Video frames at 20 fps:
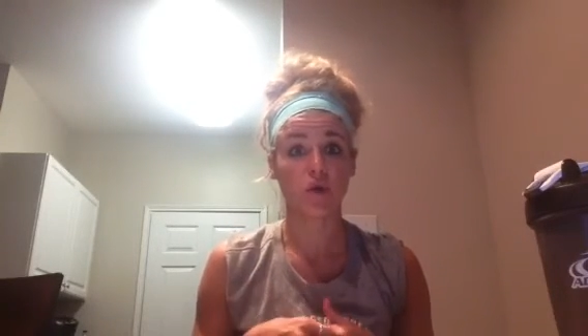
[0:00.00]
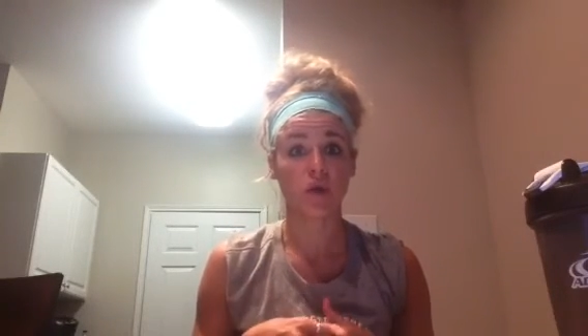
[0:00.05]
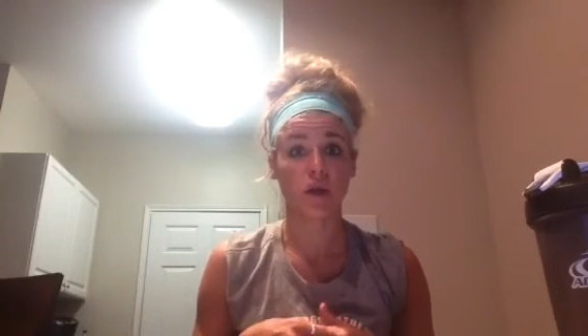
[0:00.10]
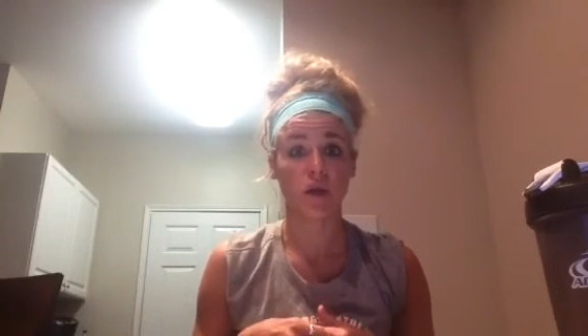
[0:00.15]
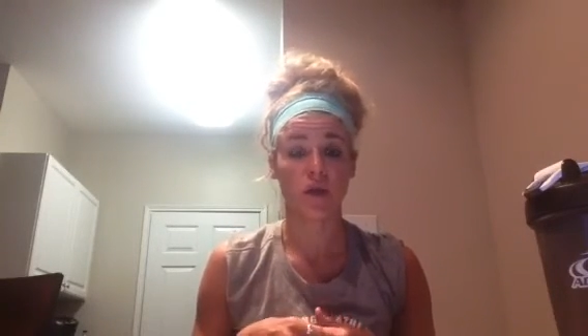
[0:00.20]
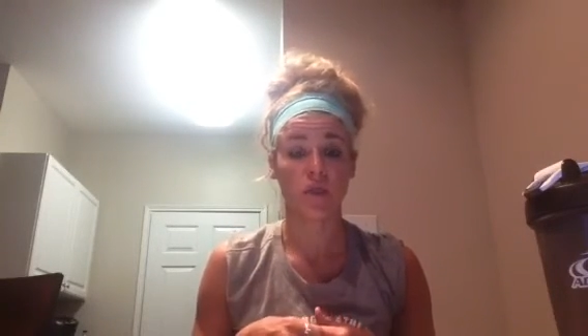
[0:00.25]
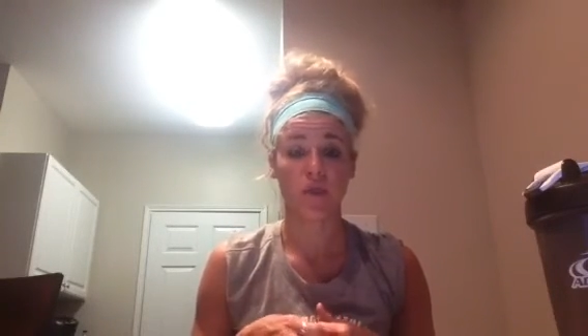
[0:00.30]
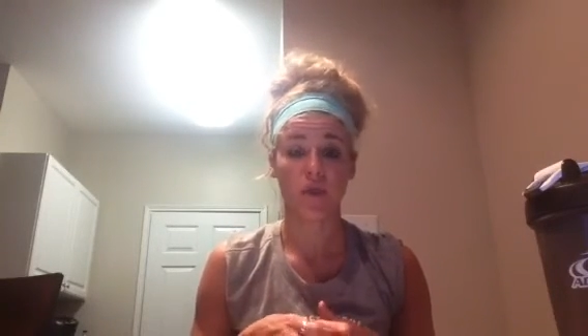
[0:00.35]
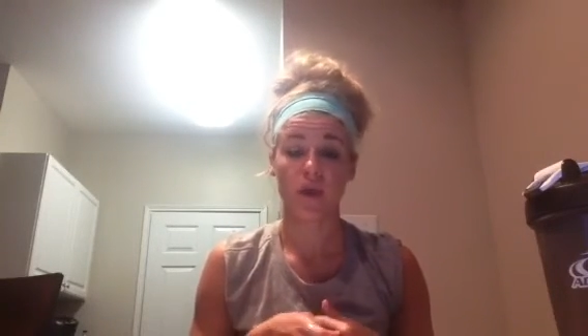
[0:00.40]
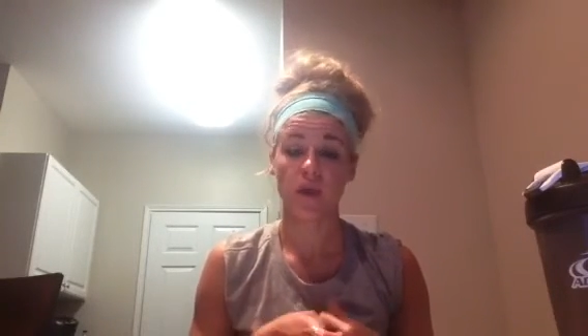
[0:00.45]
and
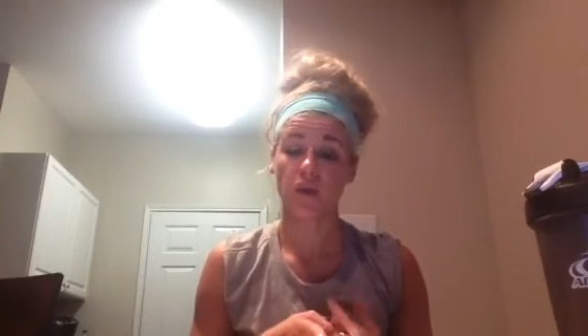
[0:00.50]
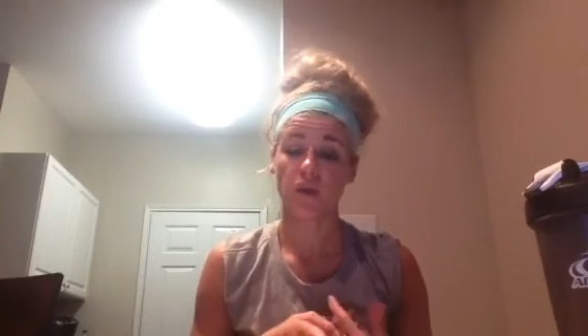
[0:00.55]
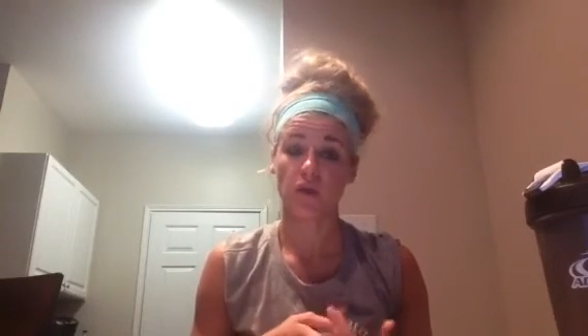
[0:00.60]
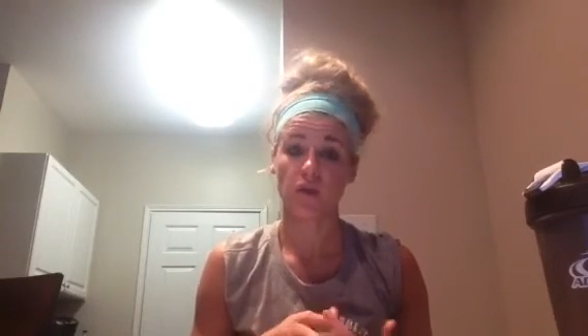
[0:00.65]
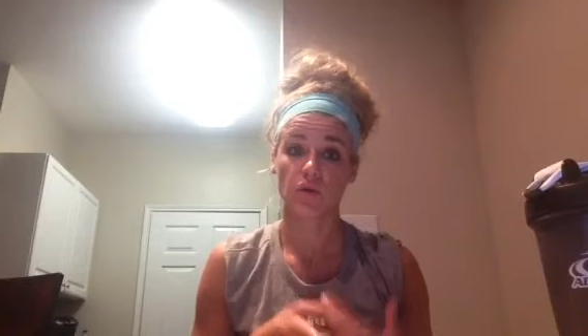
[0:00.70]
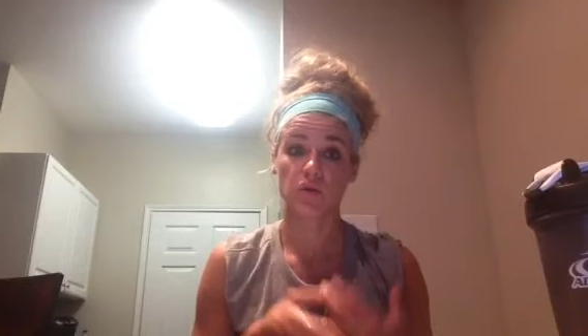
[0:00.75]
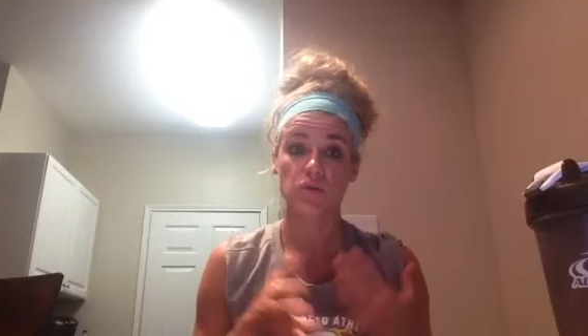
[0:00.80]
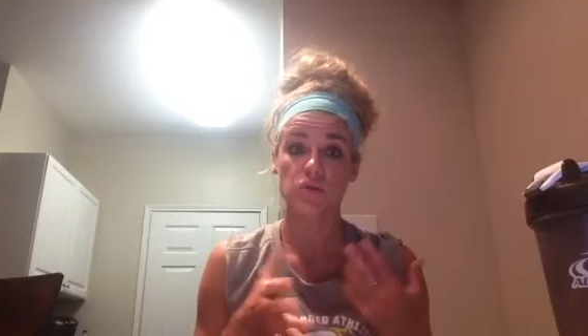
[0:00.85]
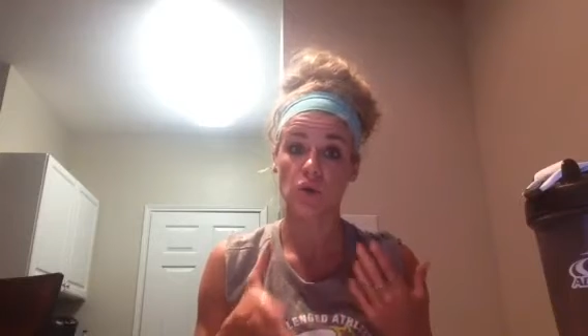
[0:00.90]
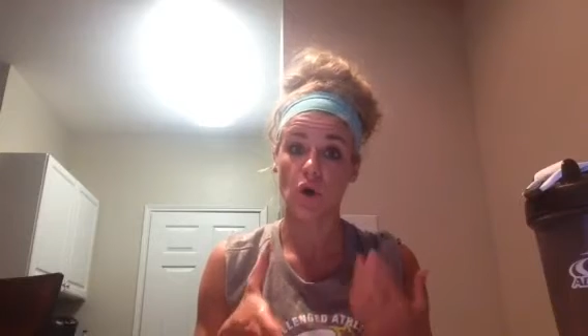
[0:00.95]
I thank
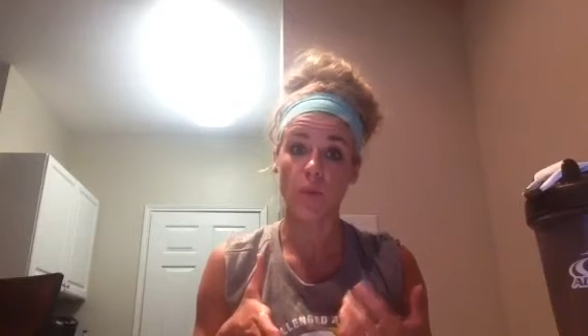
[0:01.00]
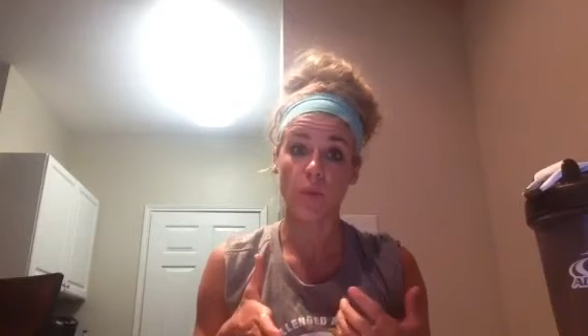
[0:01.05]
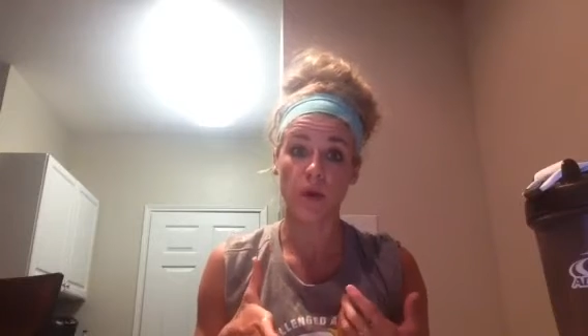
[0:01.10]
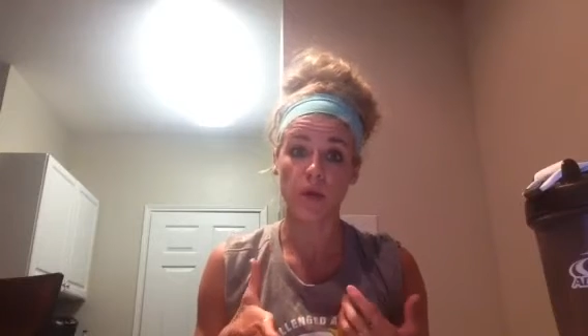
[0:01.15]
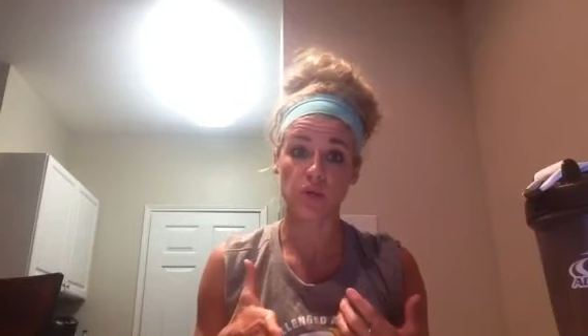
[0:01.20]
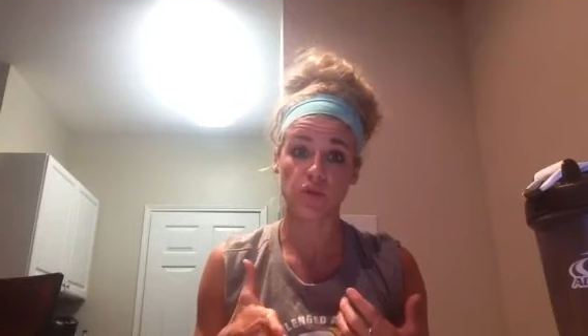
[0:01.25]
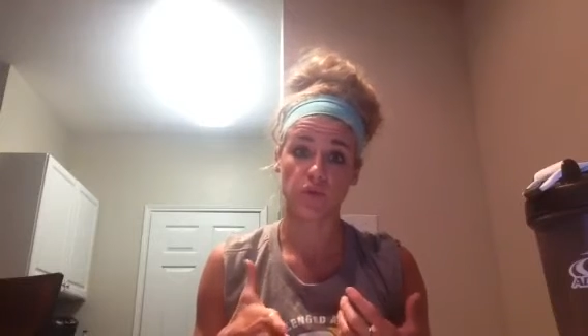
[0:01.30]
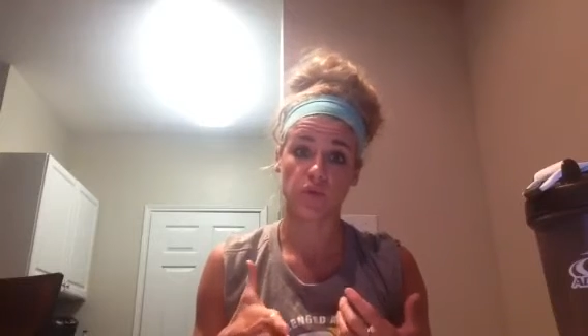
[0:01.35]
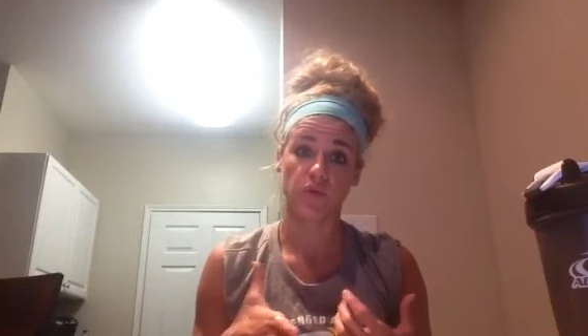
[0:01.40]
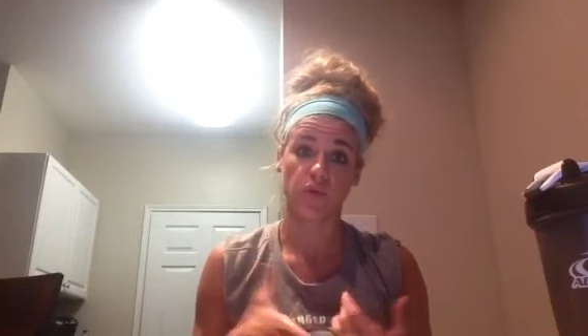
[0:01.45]
you so
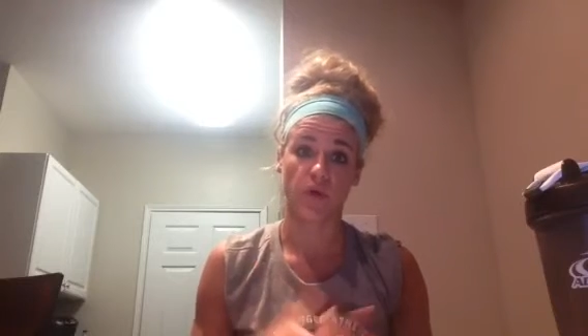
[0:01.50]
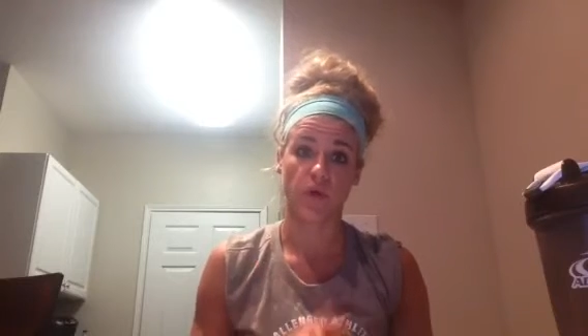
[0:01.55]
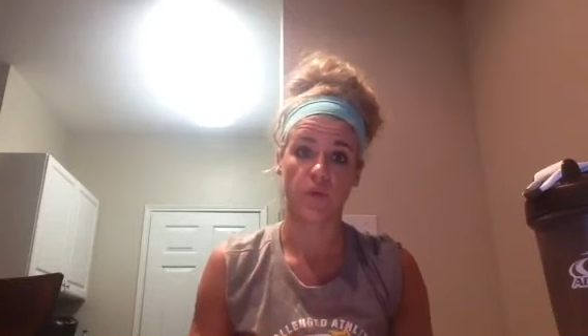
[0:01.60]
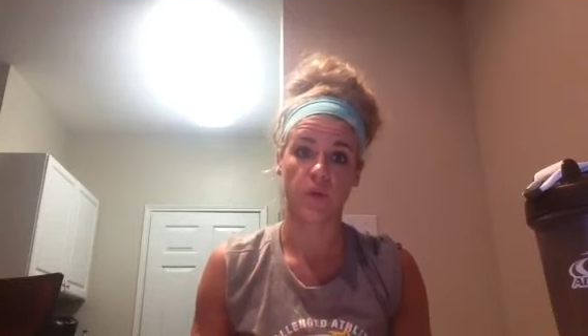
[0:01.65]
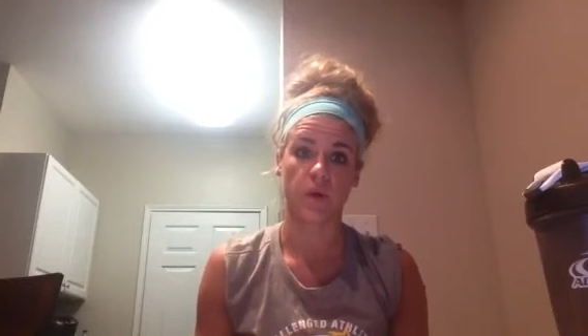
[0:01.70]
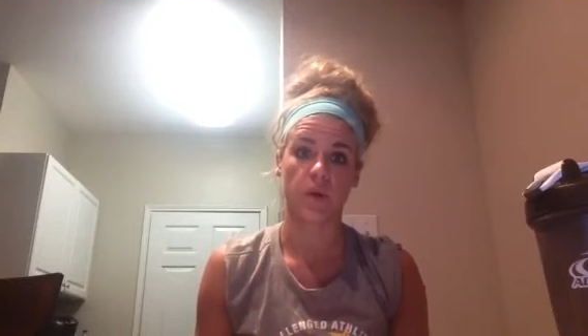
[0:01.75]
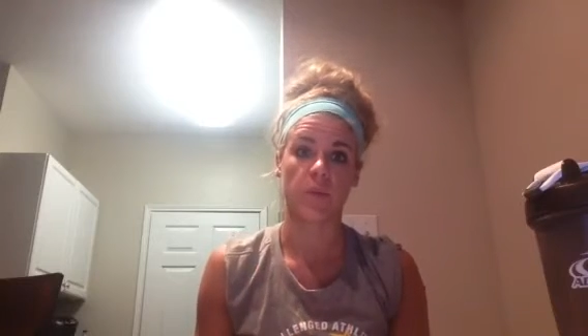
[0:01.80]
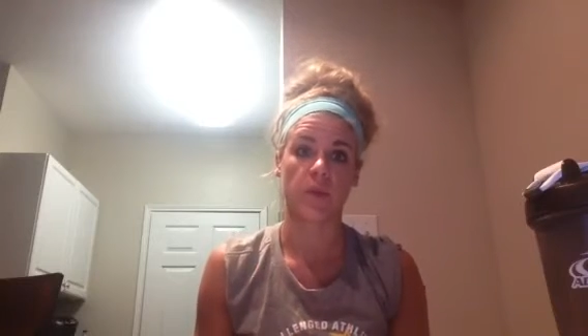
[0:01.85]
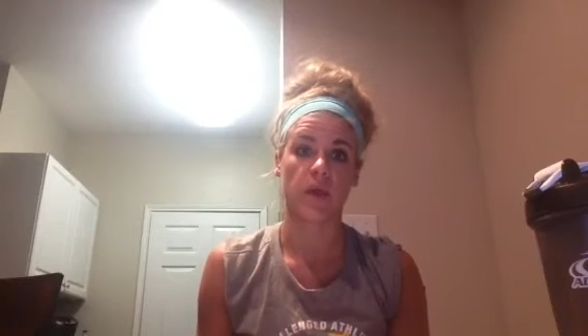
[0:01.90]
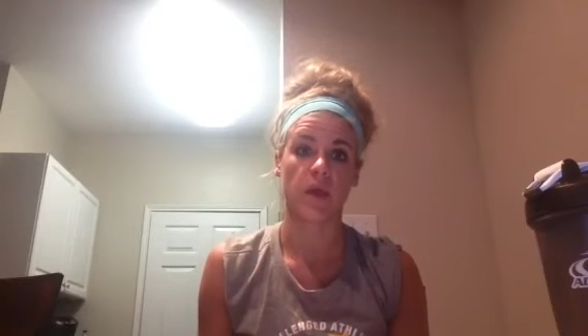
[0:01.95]
much for
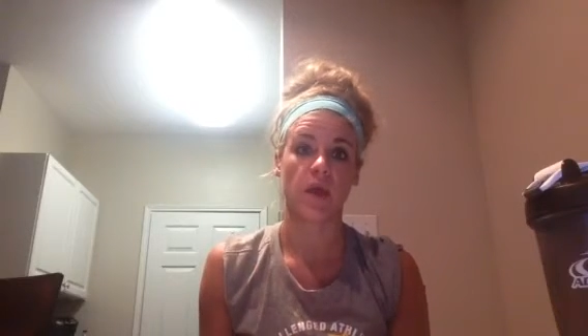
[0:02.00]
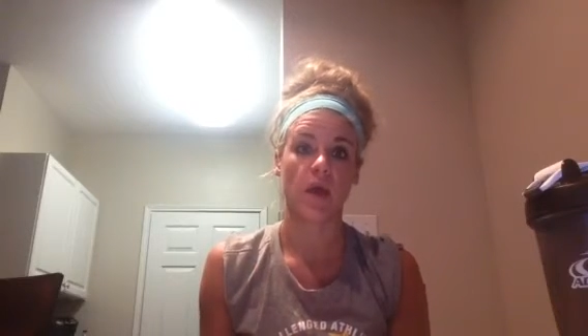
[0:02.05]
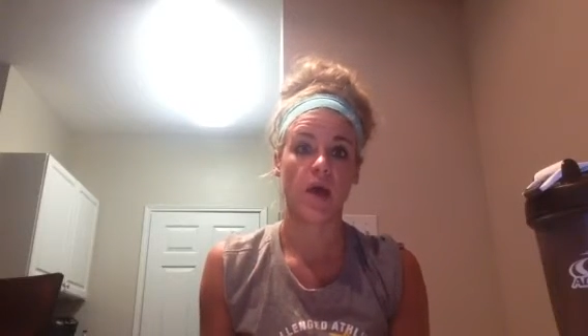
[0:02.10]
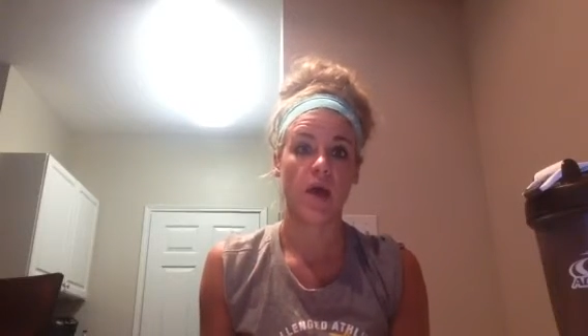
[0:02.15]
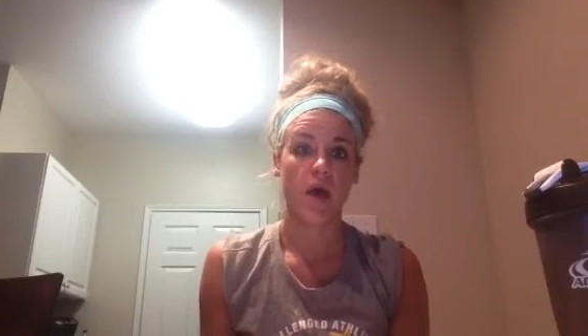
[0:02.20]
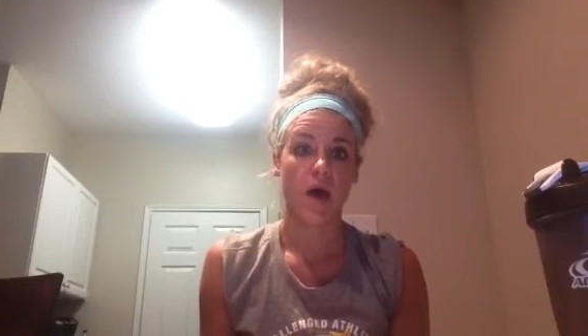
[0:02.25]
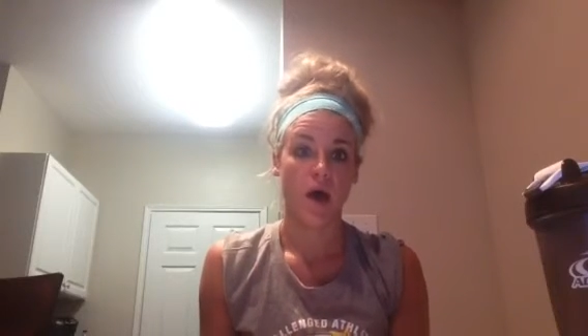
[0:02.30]
following me.